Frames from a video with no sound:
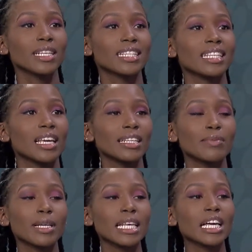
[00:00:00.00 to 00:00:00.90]
it
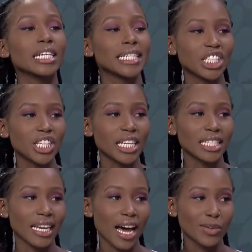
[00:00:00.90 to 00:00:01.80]
smells like
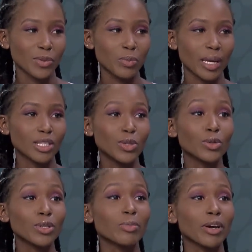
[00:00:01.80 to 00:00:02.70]
richness and out of space. You know
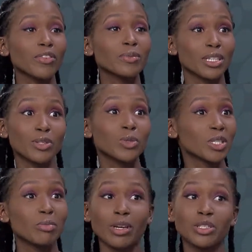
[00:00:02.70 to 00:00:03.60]
those perfumes that you
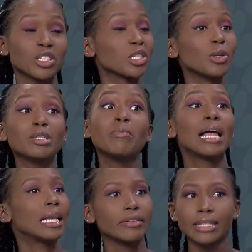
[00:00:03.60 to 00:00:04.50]
just spray just
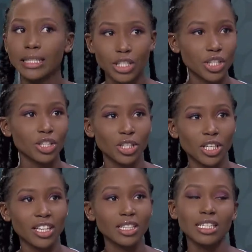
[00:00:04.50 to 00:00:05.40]
smell rich.
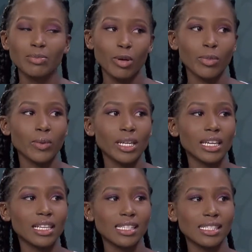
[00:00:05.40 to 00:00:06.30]
That's probably what
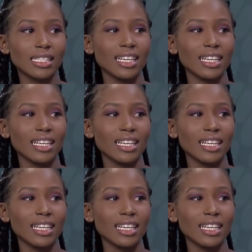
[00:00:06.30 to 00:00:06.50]
it is.